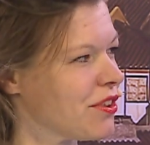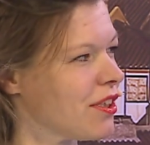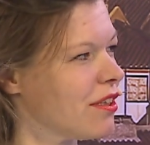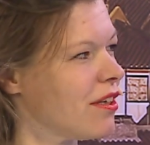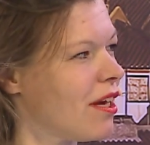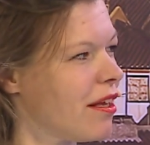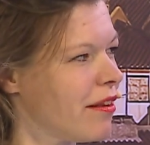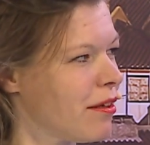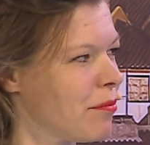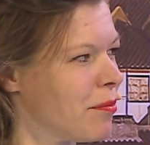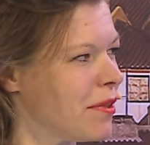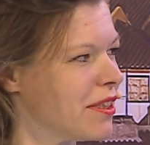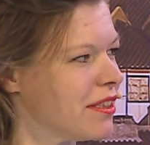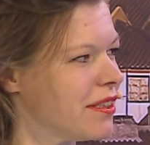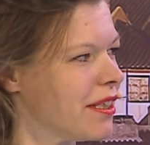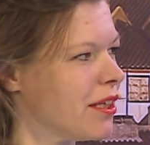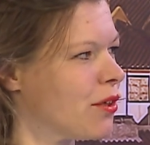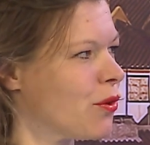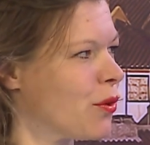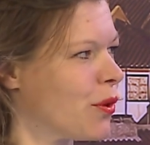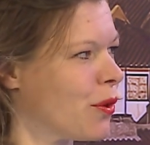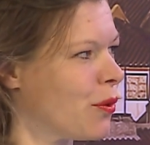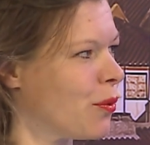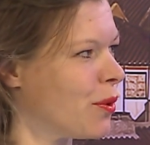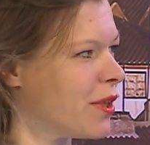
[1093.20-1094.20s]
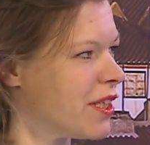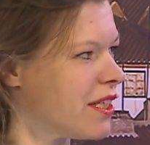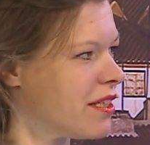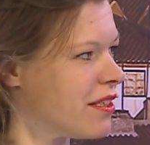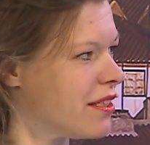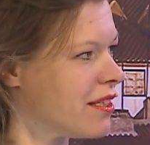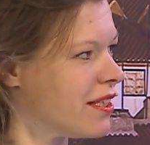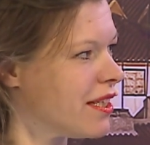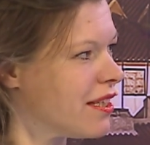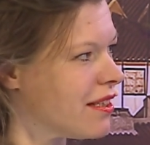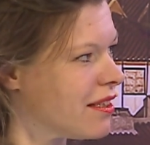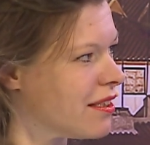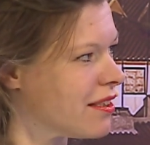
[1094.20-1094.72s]
another material we
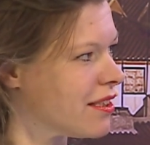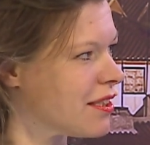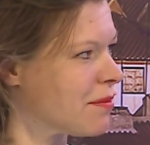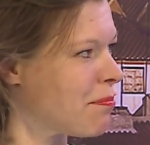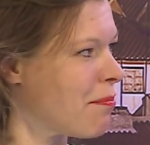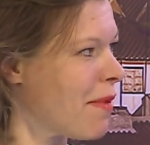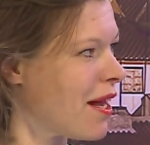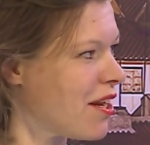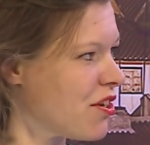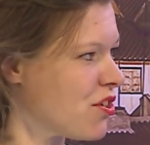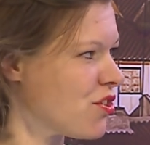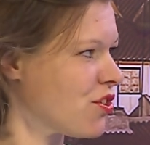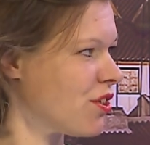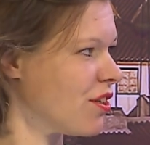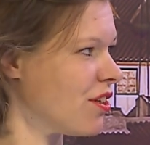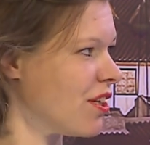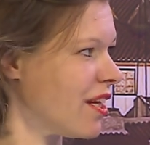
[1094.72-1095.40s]
didn't mention